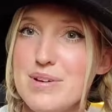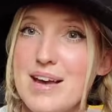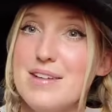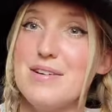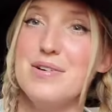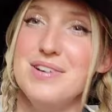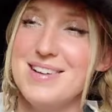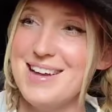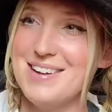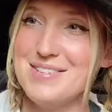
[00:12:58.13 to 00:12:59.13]
I don't know.
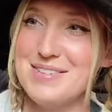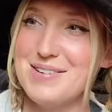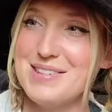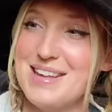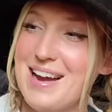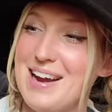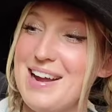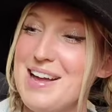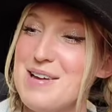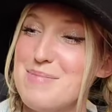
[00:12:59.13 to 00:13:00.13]
I don't know what they are,
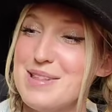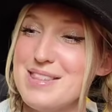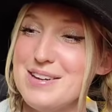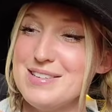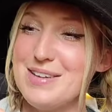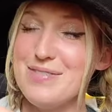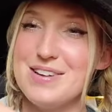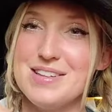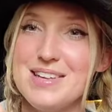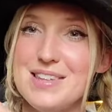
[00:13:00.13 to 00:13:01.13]
but they're
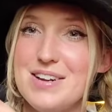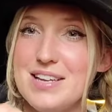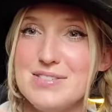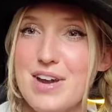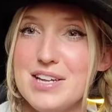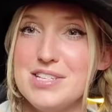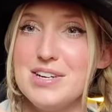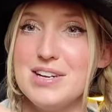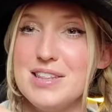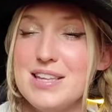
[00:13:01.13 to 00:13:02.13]
not scratchy or
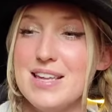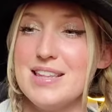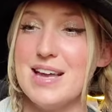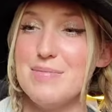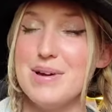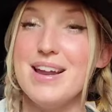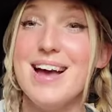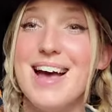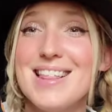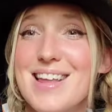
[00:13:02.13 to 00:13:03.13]
anything like that, but
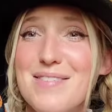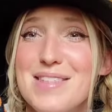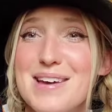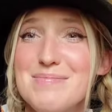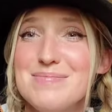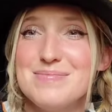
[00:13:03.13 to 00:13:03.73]
I love them.